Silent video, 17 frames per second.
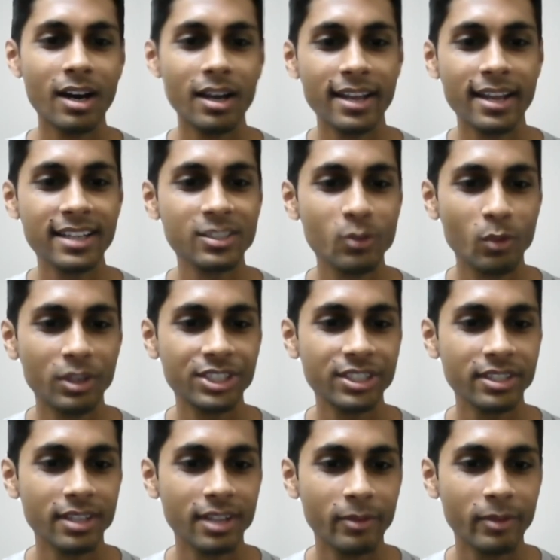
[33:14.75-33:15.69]
next
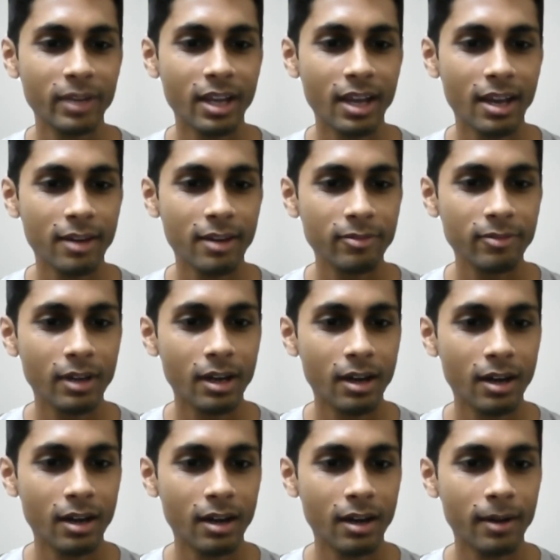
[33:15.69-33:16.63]
question that we have,
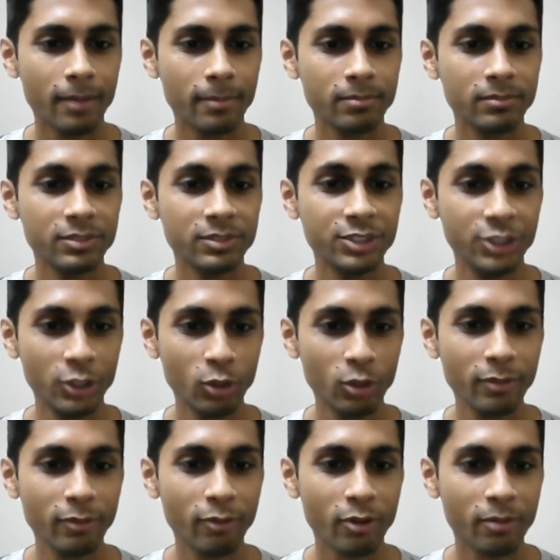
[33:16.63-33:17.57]

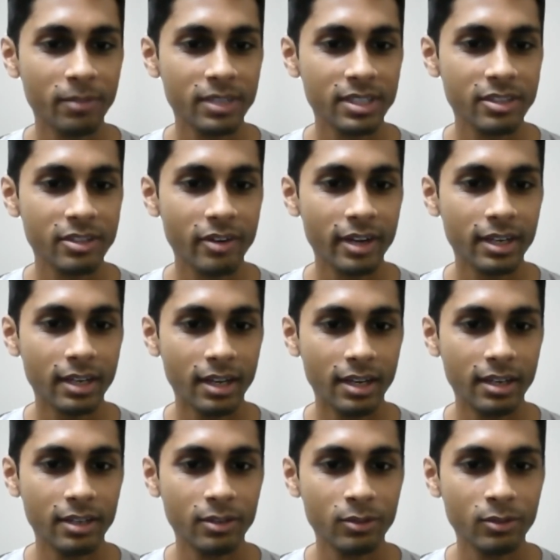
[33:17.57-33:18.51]
Jude from District
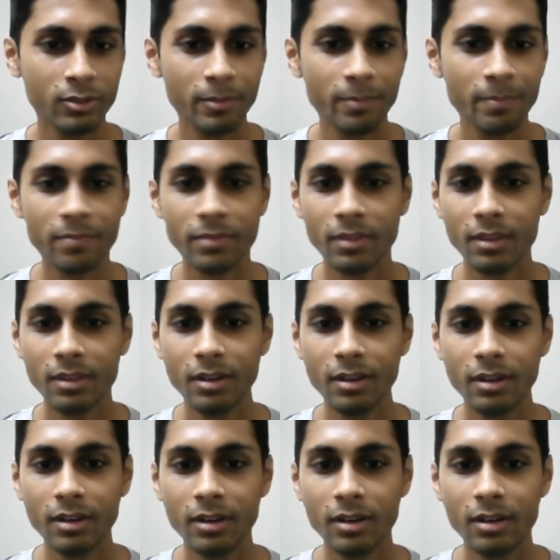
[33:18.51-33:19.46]
82.
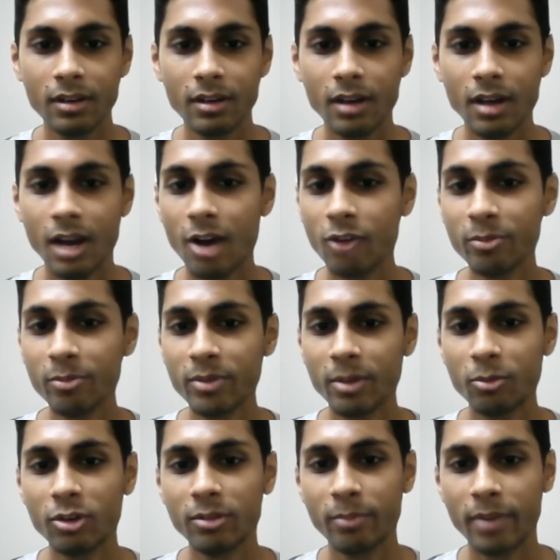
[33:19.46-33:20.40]
How to
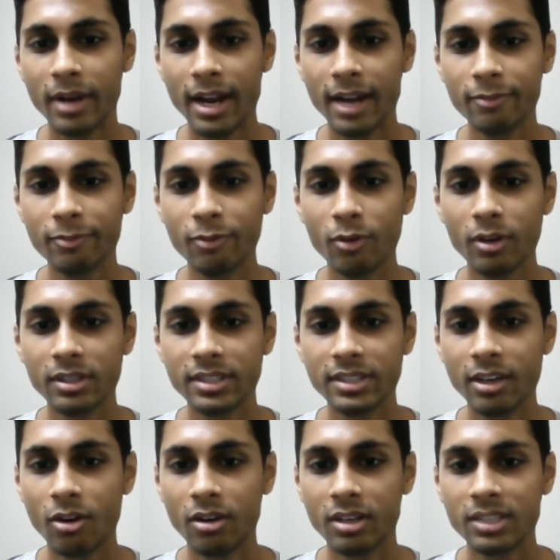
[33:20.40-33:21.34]
promote brand
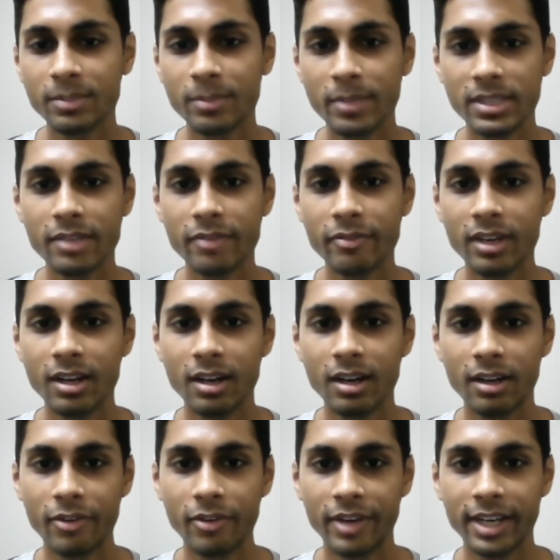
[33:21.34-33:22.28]
focusing on a specific
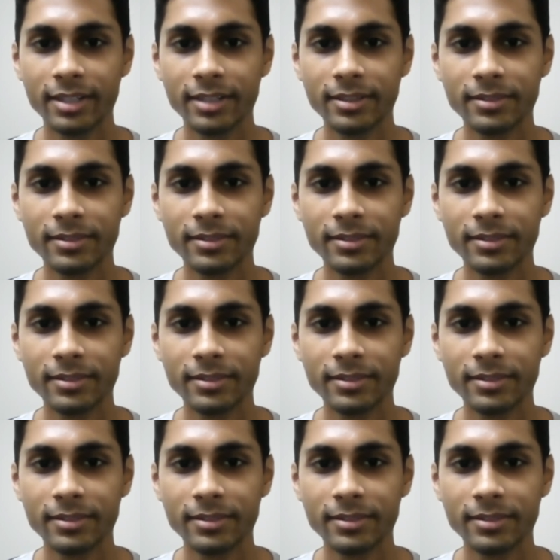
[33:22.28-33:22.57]
country?